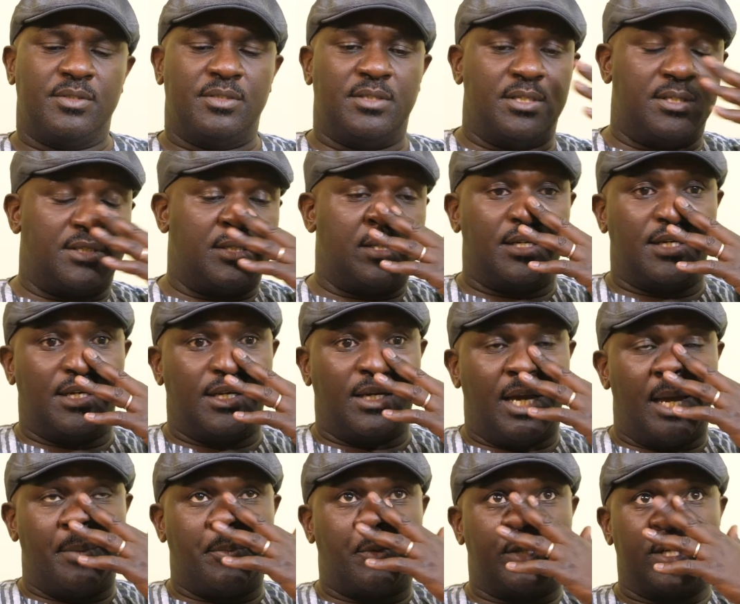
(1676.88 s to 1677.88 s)
this
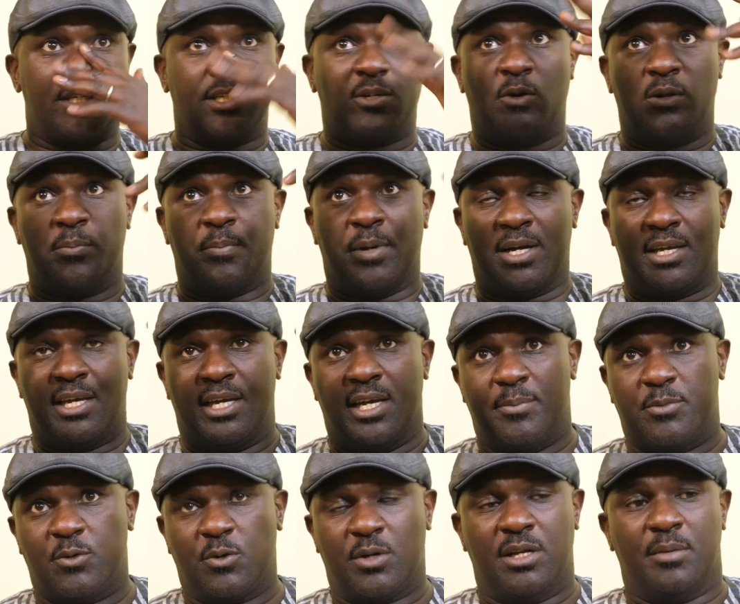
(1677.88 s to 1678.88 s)
hypothetical parking
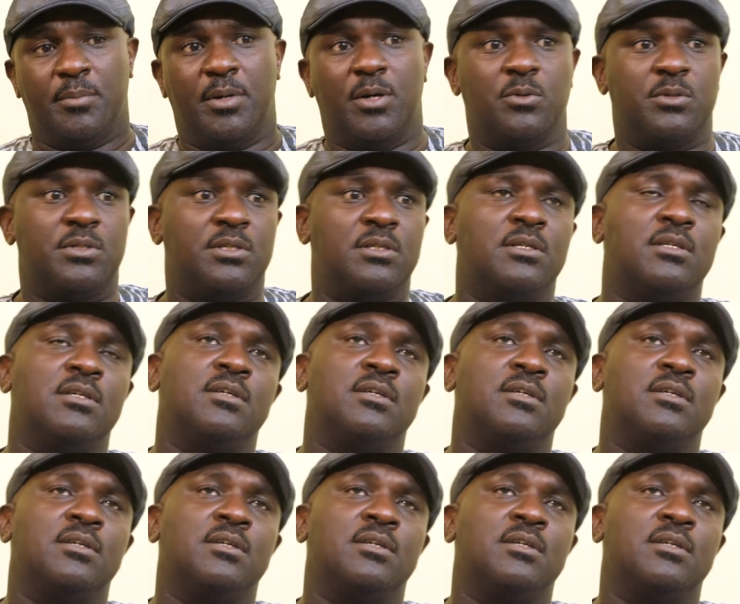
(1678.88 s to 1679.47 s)
I'm talking about